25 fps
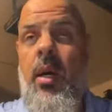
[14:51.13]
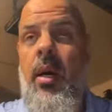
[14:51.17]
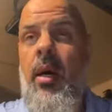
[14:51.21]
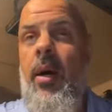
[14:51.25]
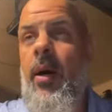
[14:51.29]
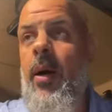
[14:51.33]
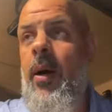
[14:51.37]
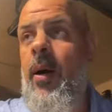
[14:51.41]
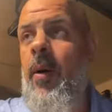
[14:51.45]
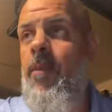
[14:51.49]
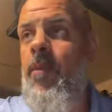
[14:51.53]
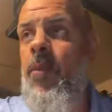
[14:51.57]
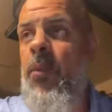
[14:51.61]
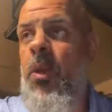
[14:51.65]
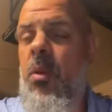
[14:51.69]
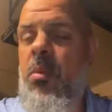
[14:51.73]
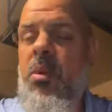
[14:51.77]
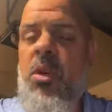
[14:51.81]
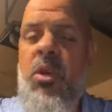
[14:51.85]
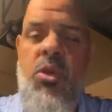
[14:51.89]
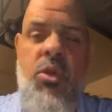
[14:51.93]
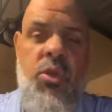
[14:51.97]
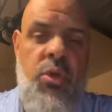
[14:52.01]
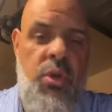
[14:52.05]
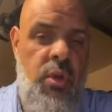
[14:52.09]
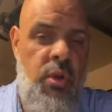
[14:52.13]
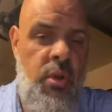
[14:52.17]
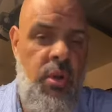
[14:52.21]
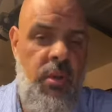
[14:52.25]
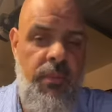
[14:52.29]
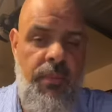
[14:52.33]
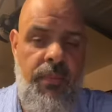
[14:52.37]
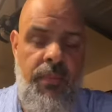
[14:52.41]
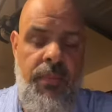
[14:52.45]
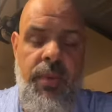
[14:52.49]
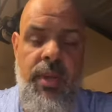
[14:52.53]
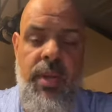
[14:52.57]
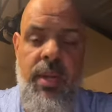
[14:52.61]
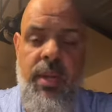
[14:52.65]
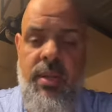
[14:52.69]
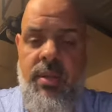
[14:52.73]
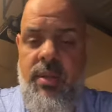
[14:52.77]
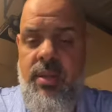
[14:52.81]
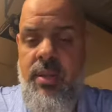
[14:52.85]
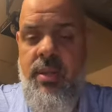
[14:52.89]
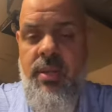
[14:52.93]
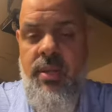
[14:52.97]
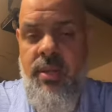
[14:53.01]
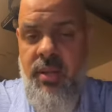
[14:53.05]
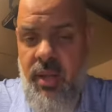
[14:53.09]
sure,
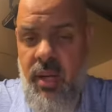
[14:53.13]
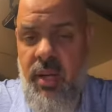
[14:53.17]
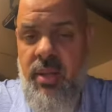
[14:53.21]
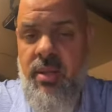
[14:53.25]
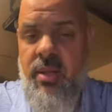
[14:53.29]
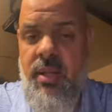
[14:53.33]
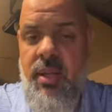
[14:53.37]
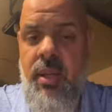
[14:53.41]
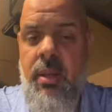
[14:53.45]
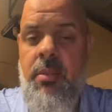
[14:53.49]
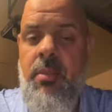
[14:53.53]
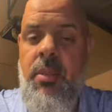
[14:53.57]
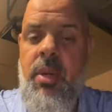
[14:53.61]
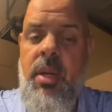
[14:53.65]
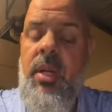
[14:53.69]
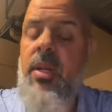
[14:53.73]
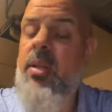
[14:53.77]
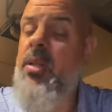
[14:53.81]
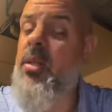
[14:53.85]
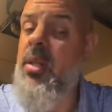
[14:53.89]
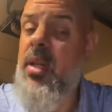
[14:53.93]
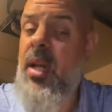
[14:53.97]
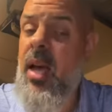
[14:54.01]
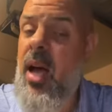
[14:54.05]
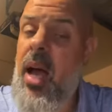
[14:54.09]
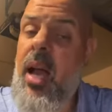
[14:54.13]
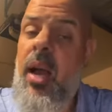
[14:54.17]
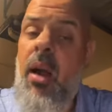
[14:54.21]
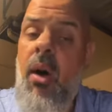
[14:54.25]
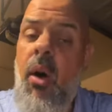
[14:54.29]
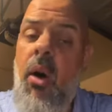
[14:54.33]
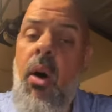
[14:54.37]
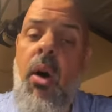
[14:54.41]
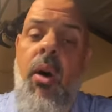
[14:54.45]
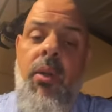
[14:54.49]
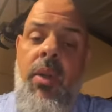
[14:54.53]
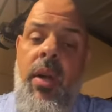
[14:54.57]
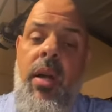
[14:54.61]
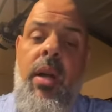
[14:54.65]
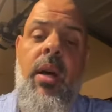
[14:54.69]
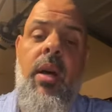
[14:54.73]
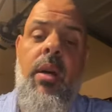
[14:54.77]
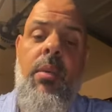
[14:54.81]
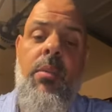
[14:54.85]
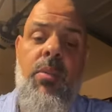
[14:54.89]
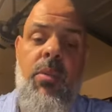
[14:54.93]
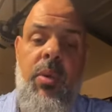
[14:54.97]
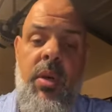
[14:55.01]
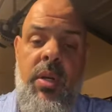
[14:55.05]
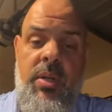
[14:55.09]
it's disgusting, but it's not all that
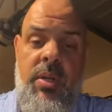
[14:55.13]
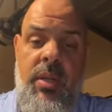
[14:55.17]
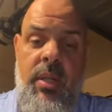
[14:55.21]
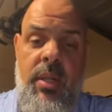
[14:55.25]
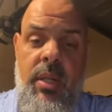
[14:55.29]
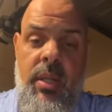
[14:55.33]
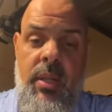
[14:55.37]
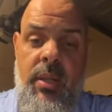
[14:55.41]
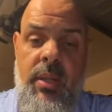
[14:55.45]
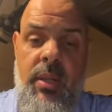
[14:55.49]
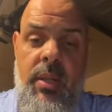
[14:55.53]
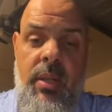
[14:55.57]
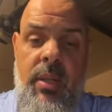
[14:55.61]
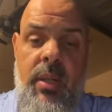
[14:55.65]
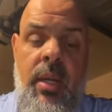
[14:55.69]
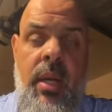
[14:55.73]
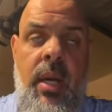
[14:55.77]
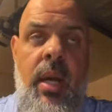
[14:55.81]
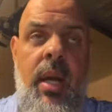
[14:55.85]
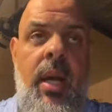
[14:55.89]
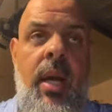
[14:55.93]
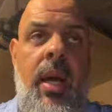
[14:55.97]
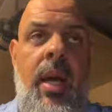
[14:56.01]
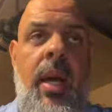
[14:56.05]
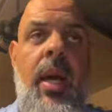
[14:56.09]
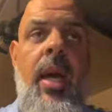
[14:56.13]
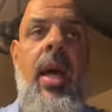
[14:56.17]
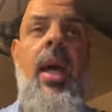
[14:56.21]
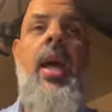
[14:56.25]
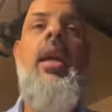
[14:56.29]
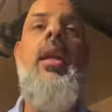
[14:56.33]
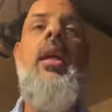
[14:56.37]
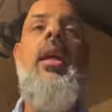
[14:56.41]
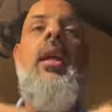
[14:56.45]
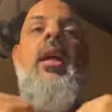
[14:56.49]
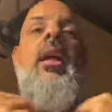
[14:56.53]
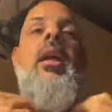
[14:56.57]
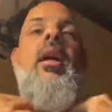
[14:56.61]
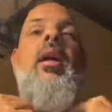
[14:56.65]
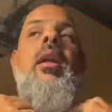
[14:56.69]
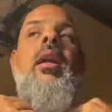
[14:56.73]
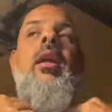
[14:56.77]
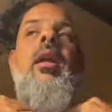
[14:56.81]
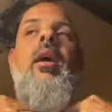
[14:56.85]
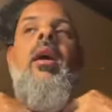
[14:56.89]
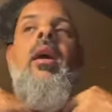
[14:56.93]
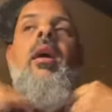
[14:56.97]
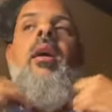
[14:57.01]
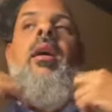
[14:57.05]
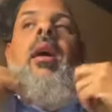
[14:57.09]
unprecedented. And
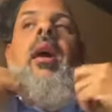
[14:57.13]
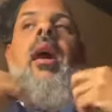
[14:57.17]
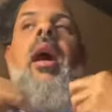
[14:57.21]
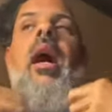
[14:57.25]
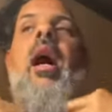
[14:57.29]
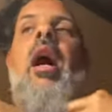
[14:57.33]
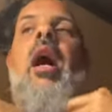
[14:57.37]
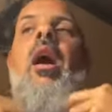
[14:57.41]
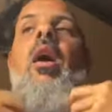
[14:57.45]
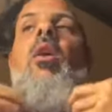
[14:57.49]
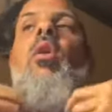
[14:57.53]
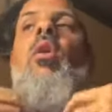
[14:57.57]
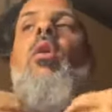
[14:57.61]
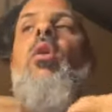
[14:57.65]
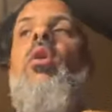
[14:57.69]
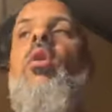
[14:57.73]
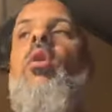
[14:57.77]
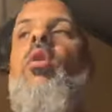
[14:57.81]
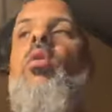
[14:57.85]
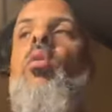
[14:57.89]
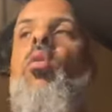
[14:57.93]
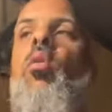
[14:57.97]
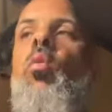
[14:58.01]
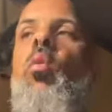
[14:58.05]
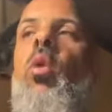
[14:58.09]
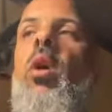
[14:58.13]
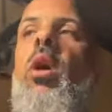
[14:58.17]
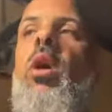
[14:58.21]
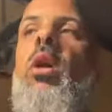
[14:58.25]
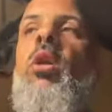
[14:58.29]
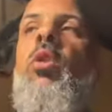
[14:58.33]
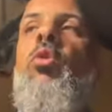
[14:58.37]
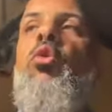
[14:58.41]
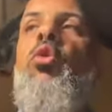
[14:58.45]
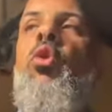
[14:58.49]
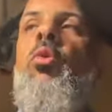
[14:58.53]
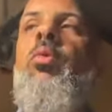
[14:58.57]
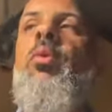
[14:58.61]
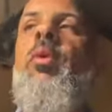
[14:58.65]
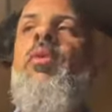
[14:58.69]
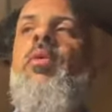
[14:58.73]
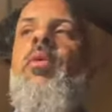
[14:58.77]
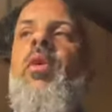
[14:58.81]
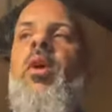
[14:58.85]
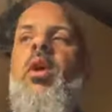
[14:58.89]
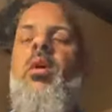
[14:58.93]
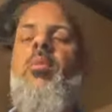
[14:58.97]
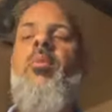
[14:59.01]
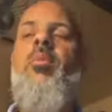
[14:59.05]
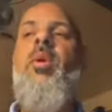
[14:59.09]
again, how could one group
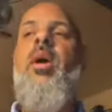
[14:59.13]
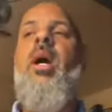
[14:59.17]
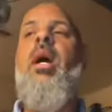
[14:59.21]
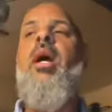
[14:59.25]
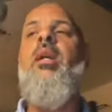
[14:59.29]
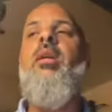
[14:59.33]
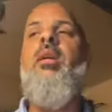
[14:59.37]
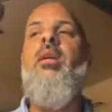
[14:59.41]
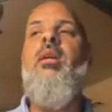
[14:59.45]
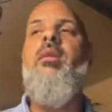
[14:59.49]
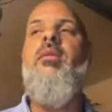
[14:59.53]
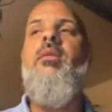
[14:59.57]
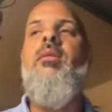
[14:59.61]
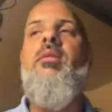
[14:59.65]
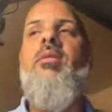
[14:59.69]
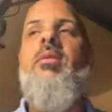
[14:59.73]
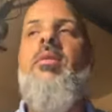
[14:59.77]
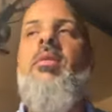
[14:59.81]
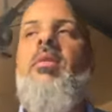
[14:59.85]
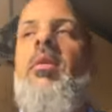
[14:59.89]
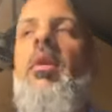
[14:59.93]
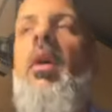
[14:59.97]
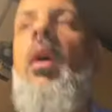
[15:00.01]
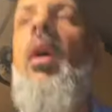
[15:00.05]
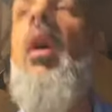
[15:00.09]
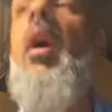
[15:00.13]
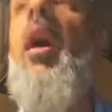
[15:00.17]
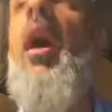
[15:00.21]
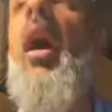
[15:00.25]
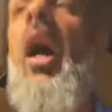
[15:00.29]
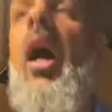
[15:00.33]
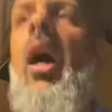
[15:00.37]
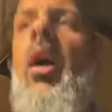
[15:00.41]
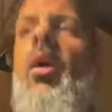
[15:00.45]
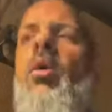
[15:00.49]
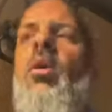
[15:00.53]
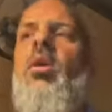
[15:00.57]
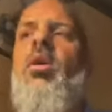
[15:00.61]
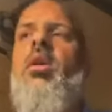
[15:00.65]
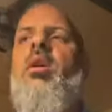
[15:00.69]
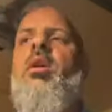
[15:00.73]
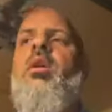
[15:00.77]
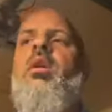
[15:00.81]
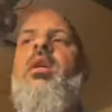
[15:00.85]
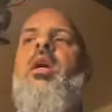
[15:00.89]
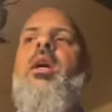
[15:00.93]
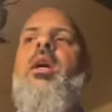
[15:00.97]
of the companions, how could